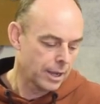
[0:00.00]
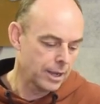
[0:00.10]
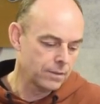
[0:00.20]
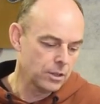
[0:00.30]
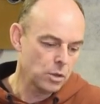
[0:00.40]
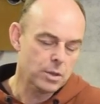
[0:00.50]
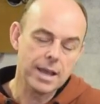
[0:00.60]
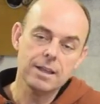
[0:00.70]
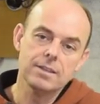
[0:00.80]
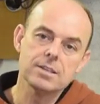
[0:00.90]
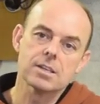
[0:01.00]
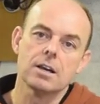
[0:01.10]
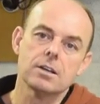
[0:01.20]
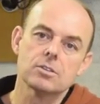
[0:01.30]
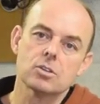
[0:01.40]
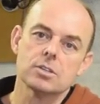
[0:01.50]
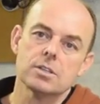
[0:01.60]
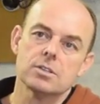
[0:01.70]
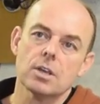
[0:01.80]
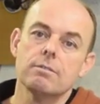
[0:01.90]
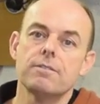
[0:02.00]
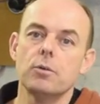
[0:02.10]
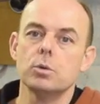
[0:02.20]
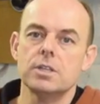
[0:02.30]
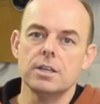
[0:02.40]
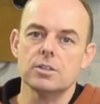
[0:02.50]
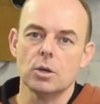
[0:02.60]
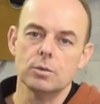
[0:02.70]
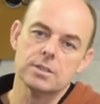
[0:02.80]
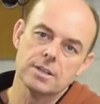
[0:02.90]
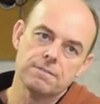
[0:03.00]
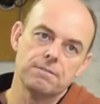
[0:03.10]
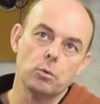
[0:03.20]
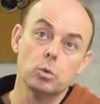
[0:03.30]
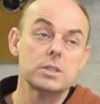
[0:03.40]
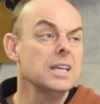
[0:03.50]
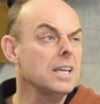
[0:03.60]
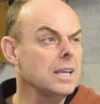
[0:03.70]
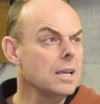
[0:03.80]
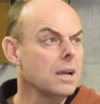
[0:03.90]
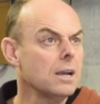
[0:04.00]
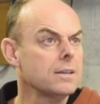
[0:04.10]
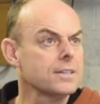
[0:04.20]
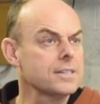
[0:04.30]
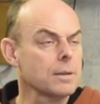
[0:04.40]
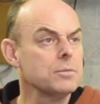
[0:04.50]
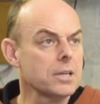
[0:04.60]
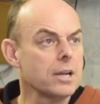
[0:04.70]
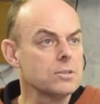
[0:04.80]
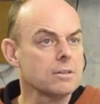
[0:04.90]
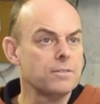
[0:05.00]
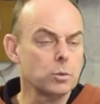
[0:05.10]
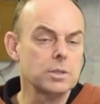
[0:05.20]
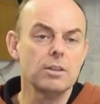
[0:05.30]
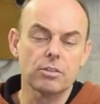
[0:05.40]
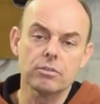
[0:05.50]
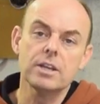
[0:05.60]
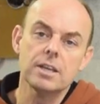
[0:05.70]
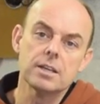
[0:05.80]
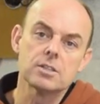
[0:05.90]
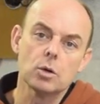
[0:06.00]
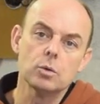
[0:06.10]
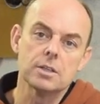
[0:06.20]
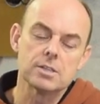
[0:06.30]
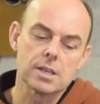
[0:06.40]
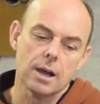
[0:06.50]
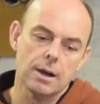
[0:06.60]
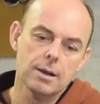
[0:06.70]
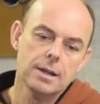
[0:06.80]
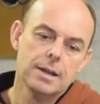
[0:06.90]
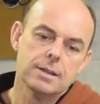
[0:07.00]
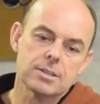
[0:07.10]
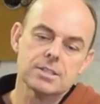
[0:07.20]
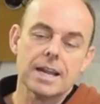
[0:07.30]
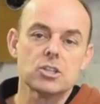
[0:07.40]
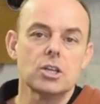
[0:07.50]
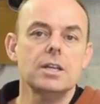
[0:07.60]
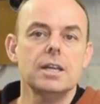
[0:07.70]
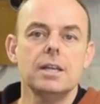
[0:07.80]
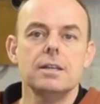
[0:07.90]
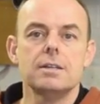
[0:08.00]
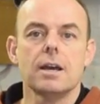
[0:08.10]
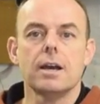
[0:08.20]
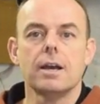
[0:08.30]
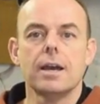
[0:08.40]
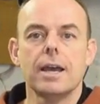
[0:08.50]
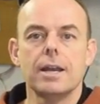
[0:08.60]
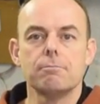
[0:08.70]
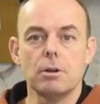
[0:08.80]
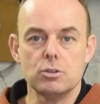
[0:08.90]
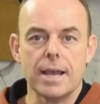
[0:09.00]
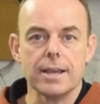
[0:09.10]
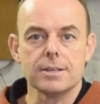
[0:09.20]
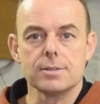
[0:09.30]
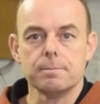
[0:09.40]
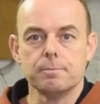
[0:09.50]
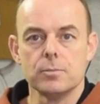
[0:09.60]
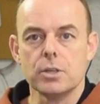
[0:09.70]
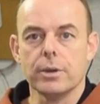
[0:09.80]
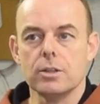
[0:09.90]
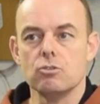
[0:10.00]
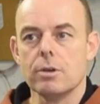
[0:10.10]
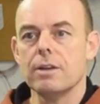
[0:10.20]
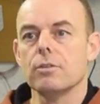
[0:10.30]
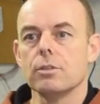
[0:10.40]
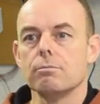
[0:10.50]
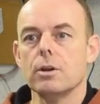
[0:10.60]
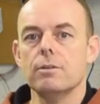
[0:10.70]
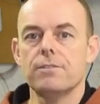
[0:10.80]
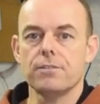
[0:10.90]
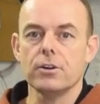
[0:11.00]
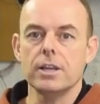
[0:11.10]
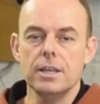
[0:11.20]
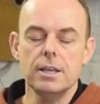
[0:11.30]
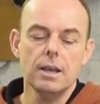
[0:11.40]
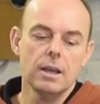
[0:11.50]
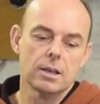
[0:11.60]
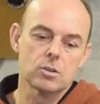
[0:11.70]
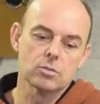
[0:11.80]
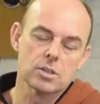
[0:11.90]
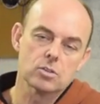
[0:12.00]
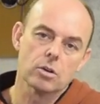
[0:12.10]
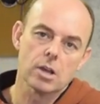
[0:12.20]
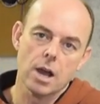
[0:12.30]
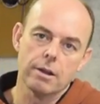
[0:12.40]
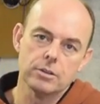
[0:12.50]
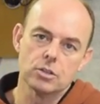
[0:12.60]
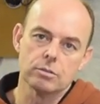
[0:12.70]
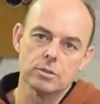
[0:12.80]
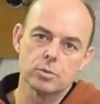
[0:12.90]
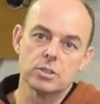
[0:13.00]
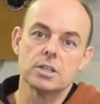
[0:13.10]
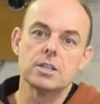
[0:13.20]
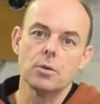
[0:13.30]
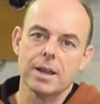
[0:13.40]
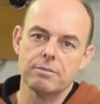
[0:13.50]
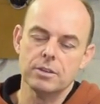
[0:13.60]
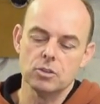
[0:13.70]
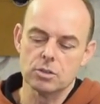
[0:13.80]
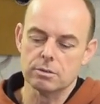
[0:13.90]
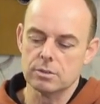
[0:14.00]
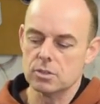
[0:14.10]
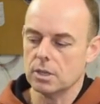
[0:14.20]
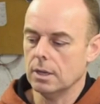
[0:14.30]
in the UK these cars, because it's over 40 years old, this is 40, this is 79, so it's 43 years old this car, doesn't actually need uh, road tax. So I can drive on the road free as long as it's got car insurance, which I don't have the insurance.